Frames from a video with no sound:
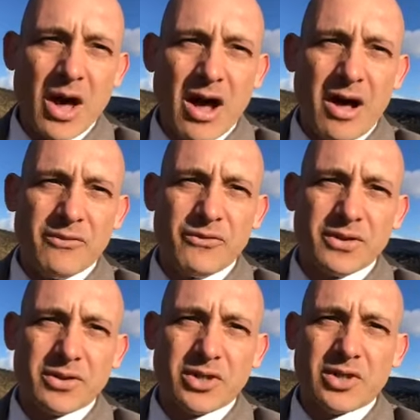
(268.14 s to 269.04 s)
of
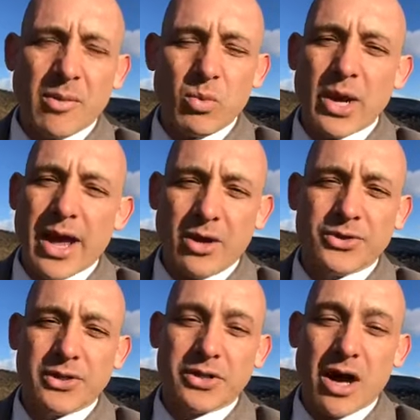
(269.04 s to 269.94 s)
someone
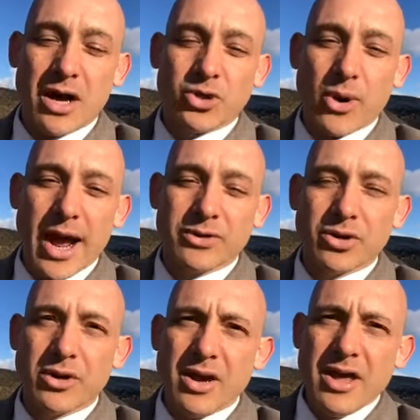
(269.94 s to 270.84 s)
else's
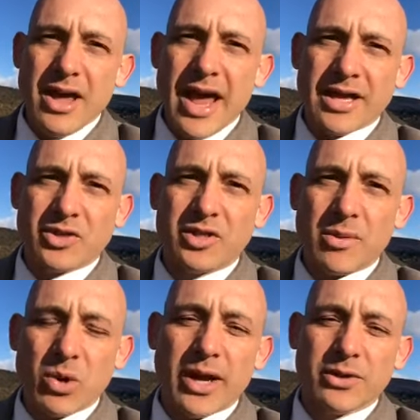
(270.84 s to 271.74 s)
contractor and
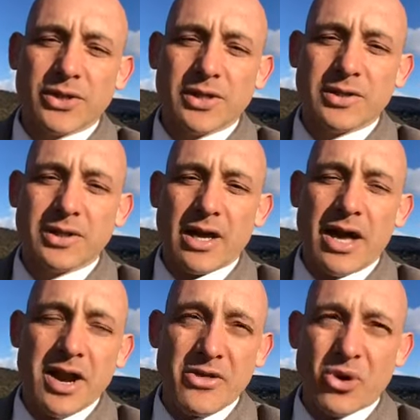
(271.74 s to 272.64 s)
someone else's,
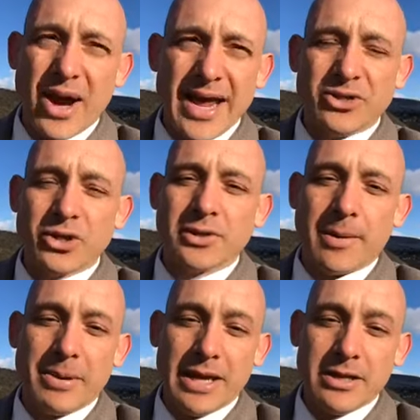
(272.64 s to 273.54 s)
another agent's
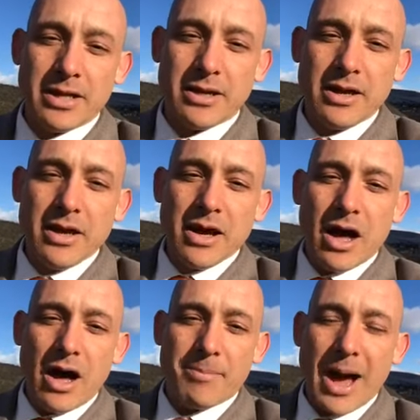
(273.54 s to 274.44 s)
opinion
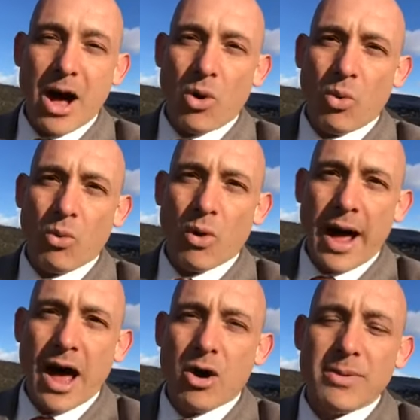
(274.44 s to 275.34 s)
about
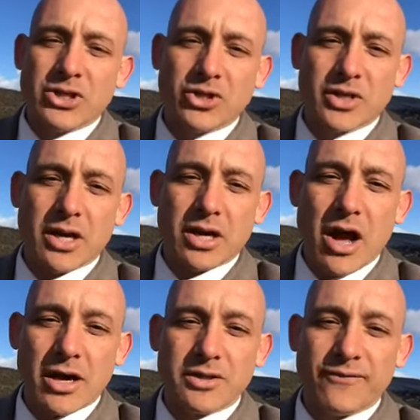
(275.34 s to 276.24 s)
how much it's going to
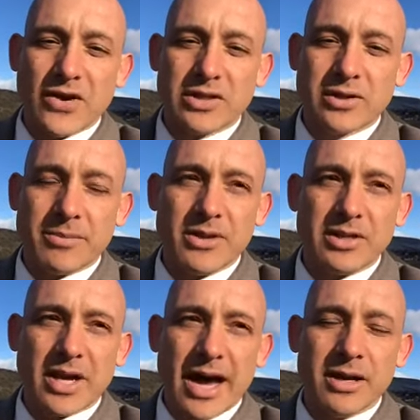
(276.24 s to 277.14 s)
cost to fix some of
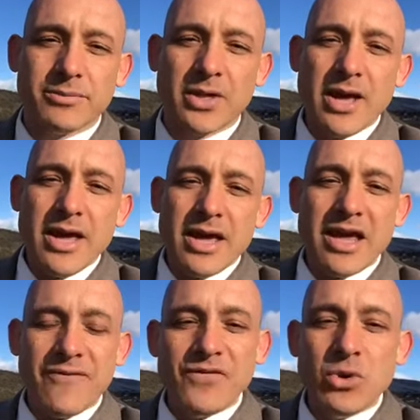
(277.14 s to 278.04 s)
these items.
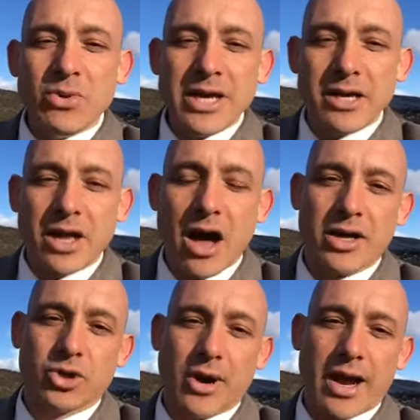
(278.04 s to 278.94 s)
If you need a
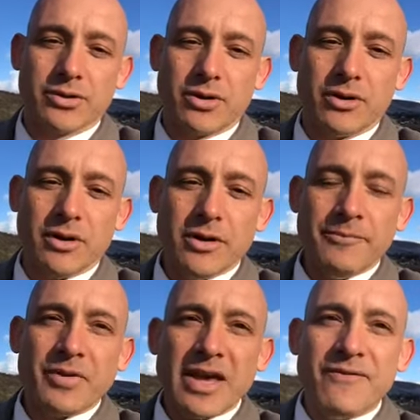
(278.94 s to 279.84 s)
contractor,
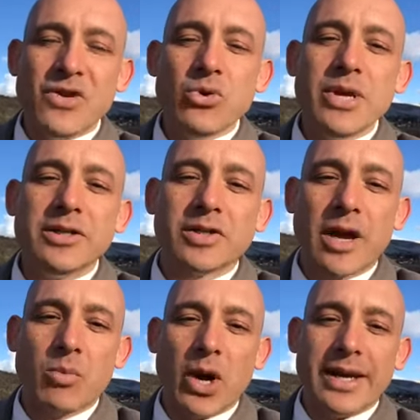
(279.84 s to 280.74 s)
if you need
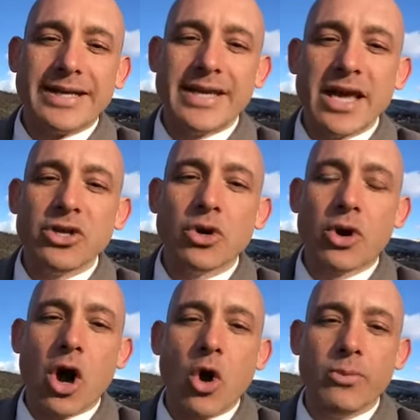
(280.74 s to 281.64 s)
someone, get
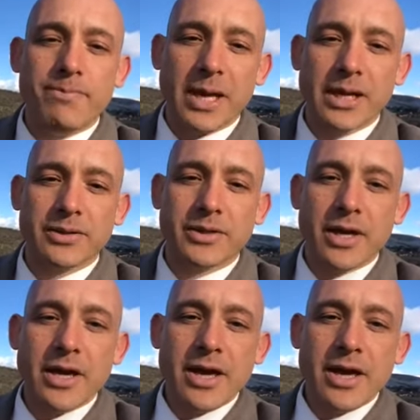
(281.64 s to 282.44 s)
your own bids